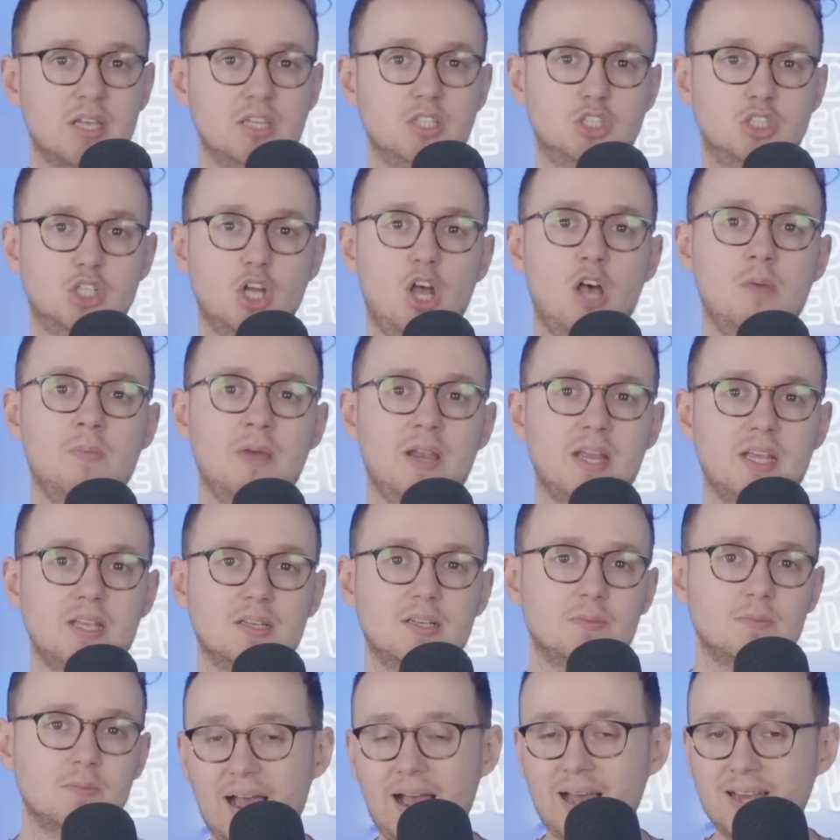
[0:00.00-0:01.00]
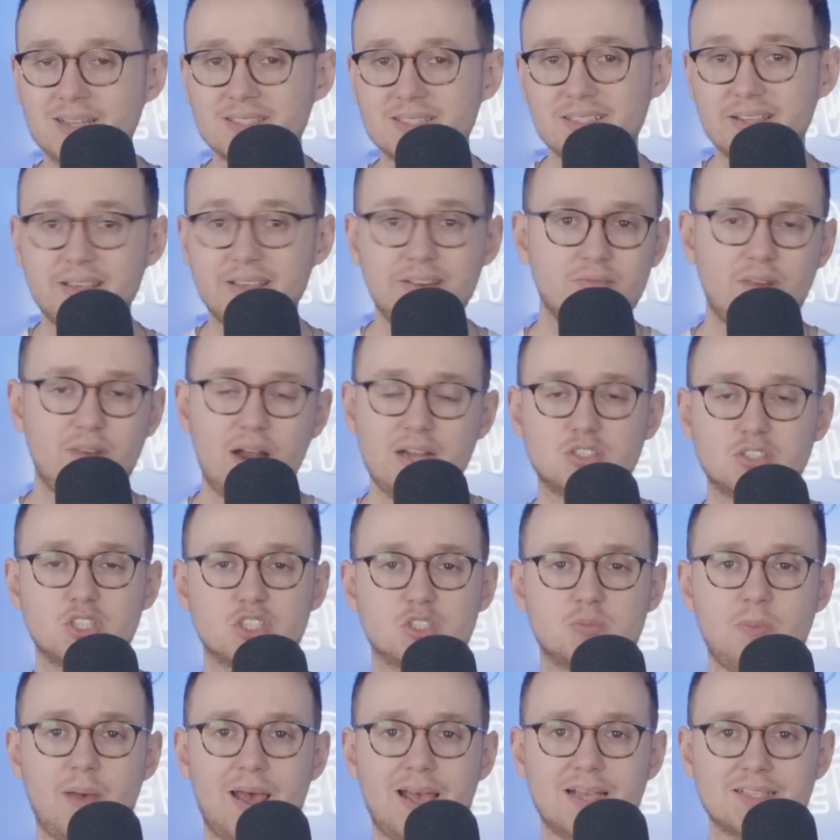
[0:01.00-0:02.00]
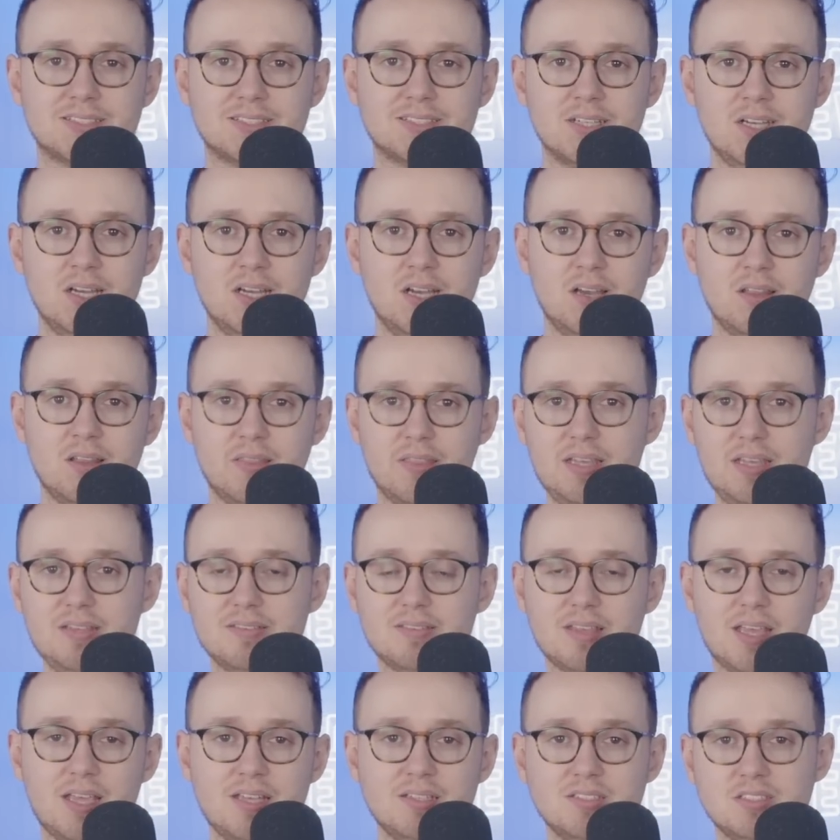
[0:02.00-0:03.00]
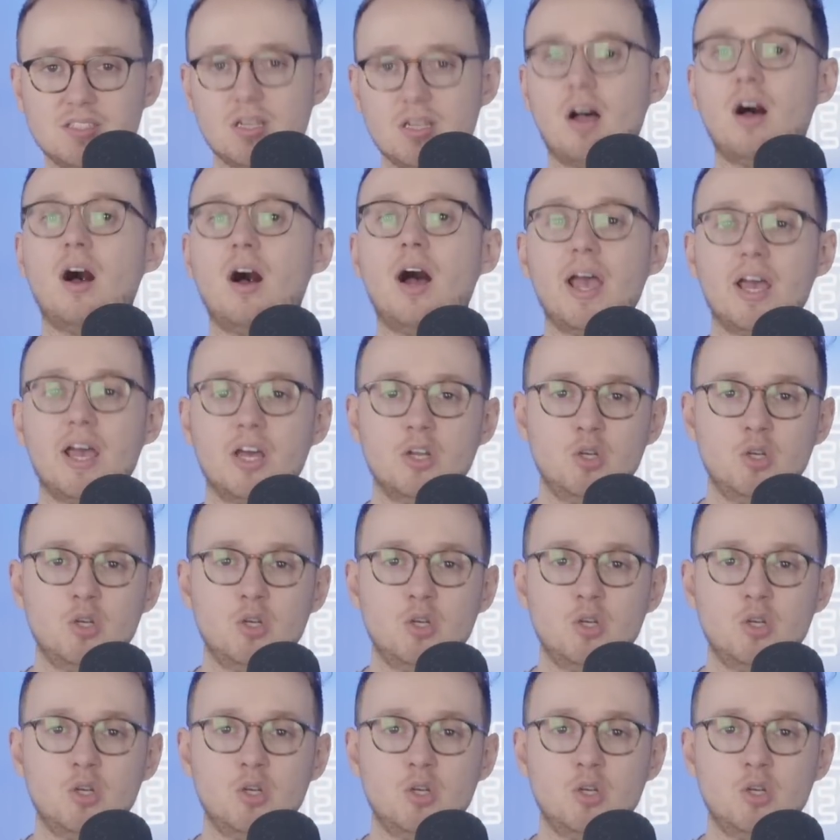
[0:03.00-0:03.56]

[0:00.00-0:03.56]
Germany. And in retrospect, this entire